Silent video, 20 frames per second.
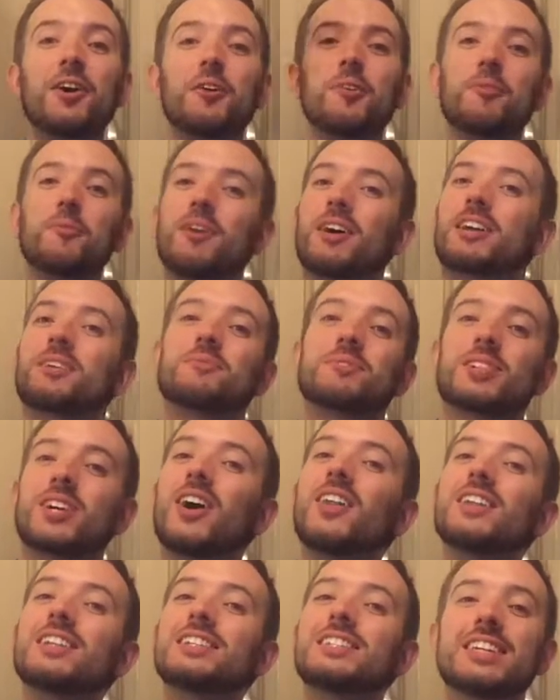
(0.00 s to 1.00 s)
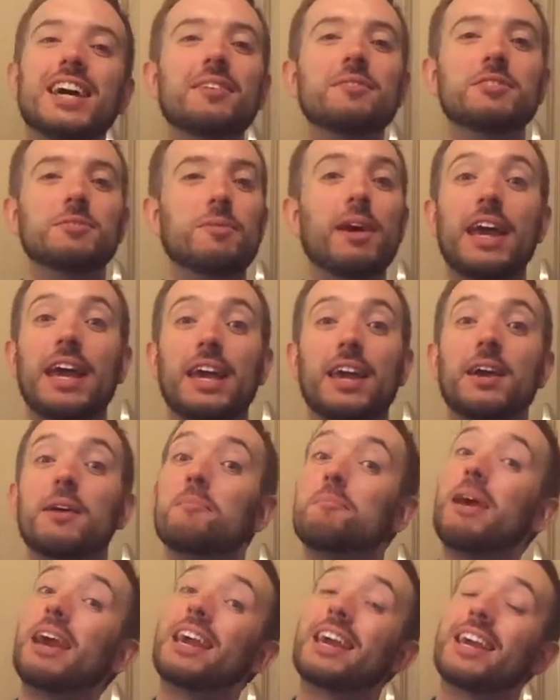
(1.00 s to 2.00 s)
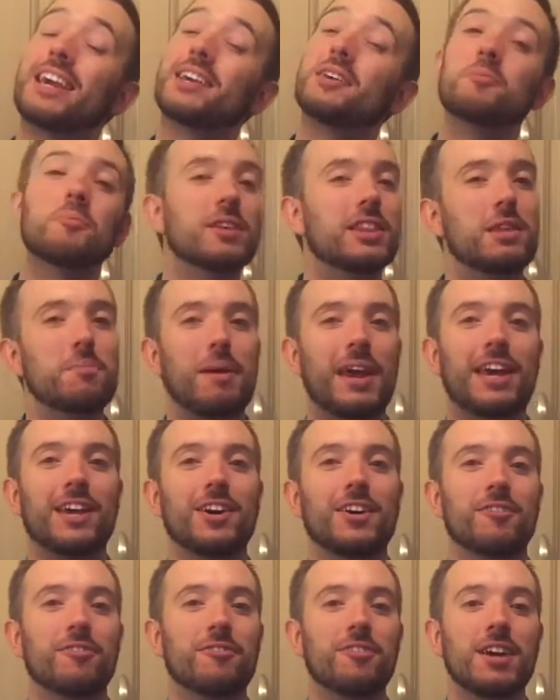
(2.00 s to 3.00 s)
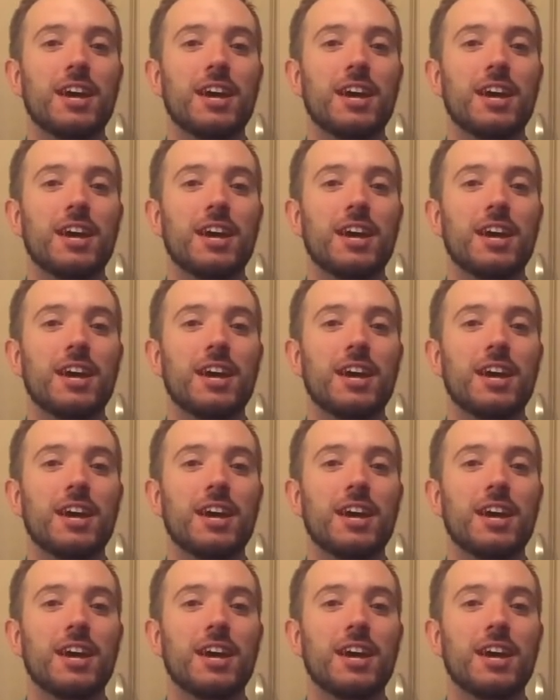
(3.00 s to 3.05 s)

Hello and welcome to Colin's Time to Bake, Baking with the Bake Off.